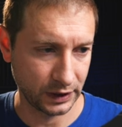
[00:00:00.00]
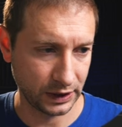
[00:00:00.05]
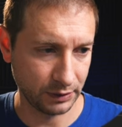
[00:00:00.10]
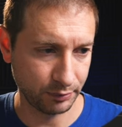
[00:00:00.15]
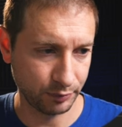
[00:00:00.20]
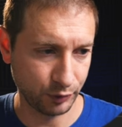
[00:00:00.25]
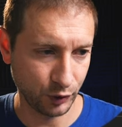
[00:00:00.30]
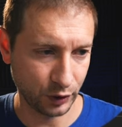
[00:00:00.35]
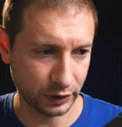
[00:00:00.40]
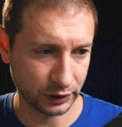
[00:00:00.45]

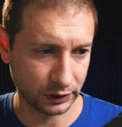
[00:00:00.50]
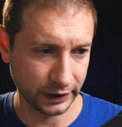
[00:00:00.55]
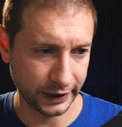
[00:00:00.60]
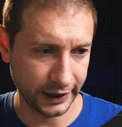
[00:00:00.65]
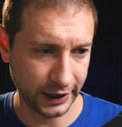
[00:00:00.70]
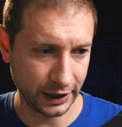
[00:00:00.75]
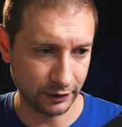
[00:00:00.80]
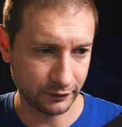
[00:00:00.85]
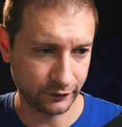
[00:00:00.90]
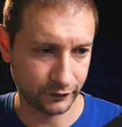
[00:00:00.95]
Import
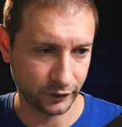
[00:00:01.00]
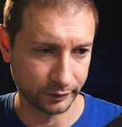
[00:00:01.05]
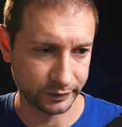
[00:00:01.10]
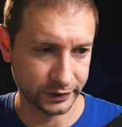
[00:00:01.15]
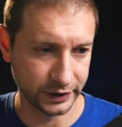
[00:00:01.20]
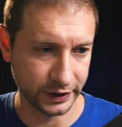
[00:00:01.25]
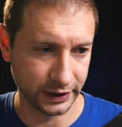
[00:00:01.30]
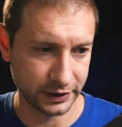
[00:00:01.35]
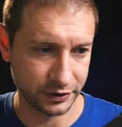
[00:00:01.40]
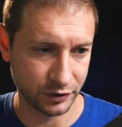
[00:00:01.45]
layout
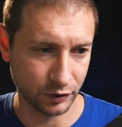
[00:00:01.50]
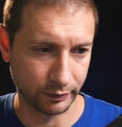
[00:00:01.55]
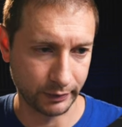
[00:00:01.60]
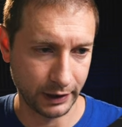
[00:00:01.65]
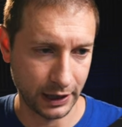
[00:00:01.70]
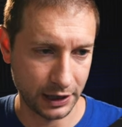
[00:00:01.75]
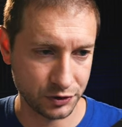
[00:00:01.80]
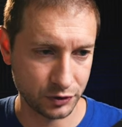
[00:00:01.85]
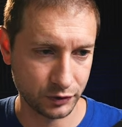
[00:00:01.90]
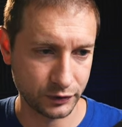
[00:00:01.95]
from TNS core
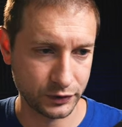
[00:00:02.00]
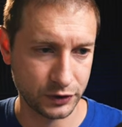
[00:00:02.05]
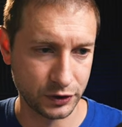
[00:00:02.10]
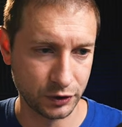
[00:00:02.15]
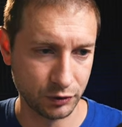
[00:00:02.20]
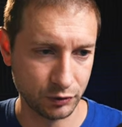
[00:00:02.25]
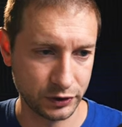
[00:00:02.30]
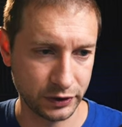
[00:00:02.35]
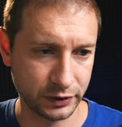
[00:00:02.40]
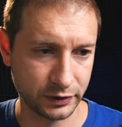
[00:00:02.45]

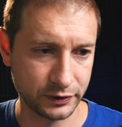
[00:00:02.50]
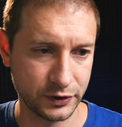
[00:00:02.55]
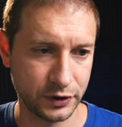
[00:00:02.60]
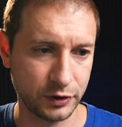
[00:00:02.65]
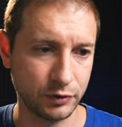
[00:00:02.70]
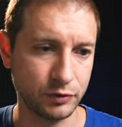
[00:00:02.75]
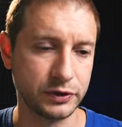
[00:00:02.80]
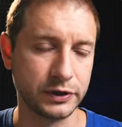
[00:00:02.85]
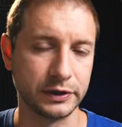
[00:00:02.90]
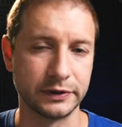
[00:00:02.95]
modules,
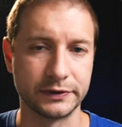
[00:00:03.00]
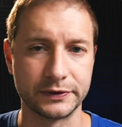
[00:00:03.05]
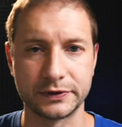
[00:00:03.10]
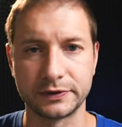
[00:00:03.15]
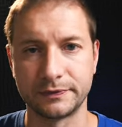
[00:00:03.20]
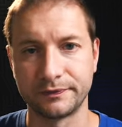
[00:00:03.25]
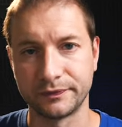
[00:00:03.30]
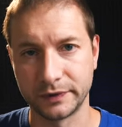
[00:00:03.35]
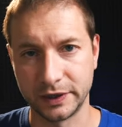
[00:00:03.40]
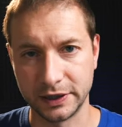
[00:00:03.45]
utils,
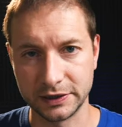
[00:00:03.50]
utils.